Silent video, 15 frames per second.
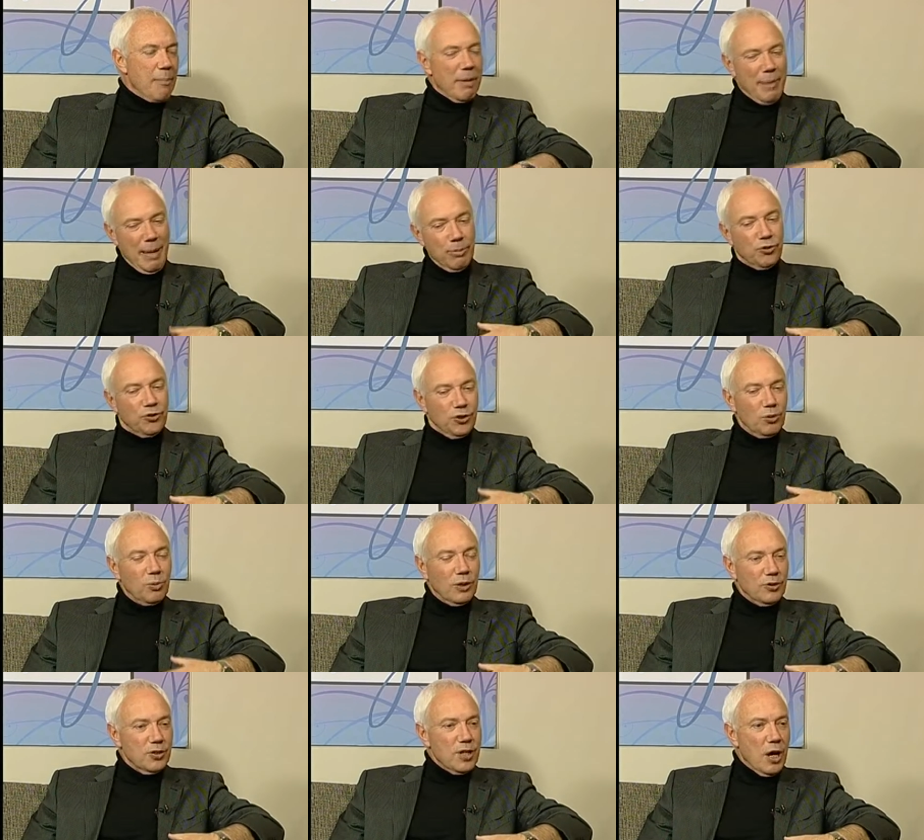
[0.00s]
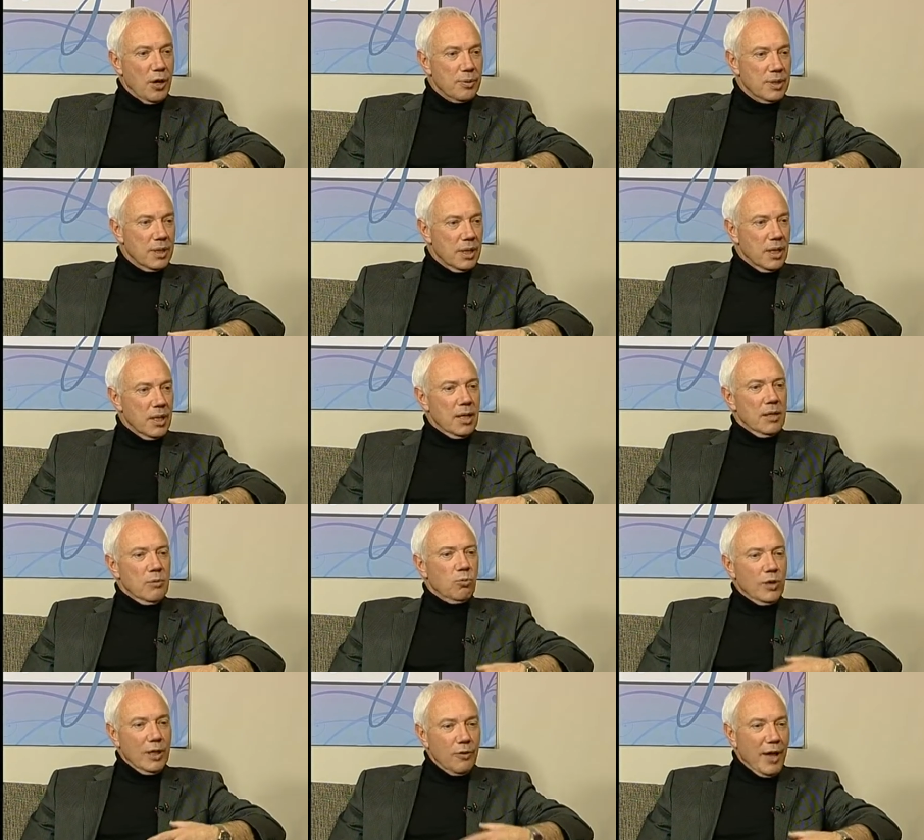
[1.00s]
But people still want to know
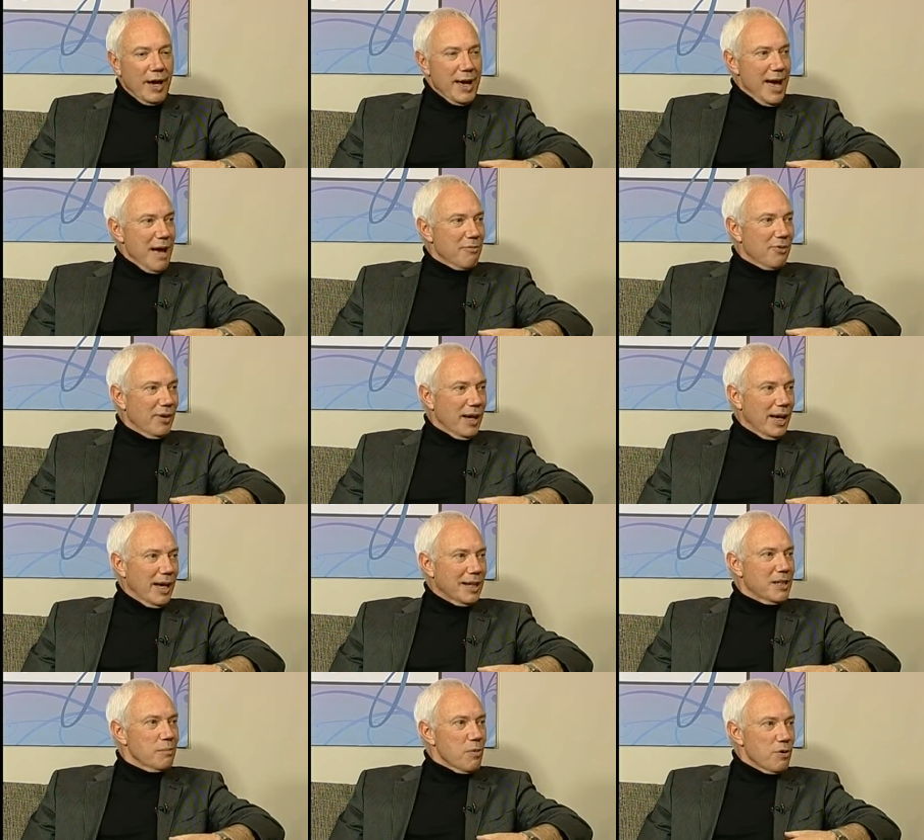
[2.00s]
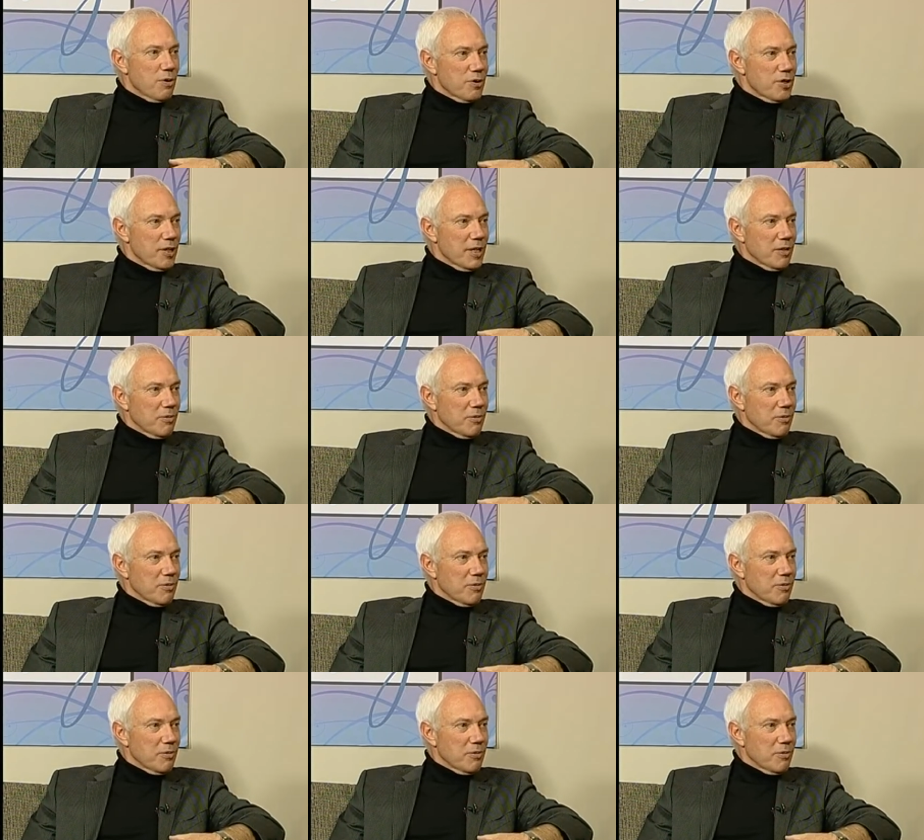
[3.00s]
will they have uh, a community?